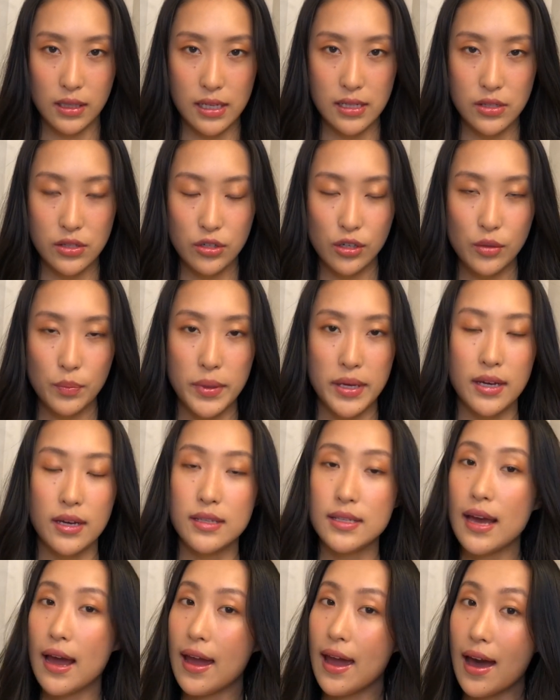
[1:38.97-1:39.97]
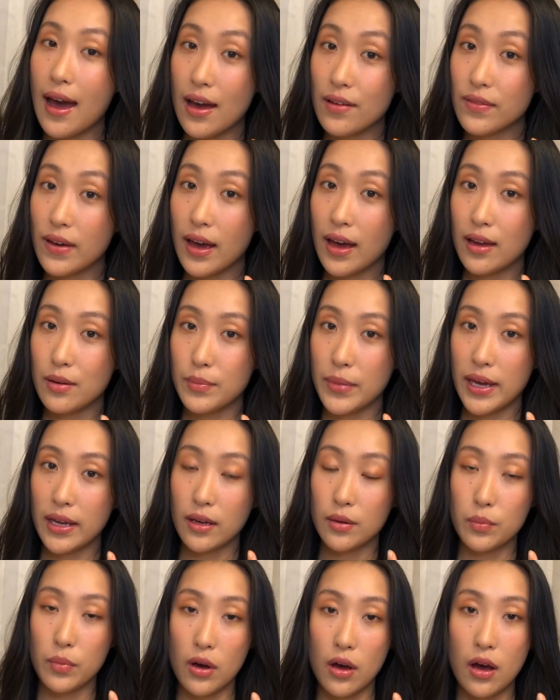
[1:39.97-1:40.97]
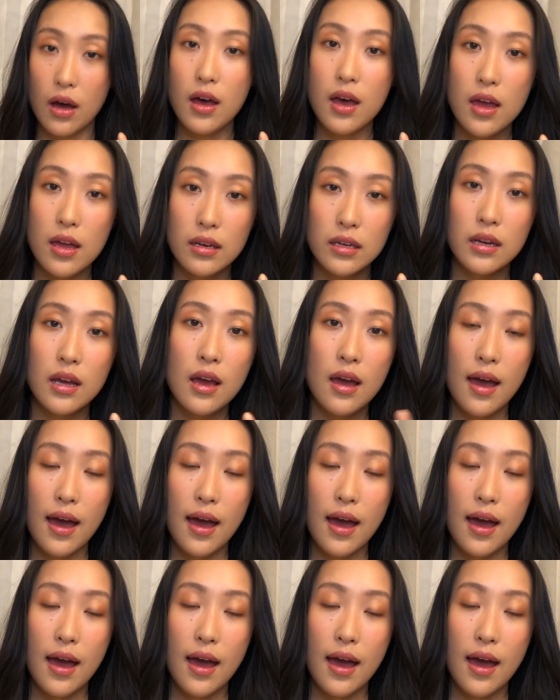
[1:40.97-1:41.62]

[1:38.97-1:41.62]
cleanser because I have had makeup on,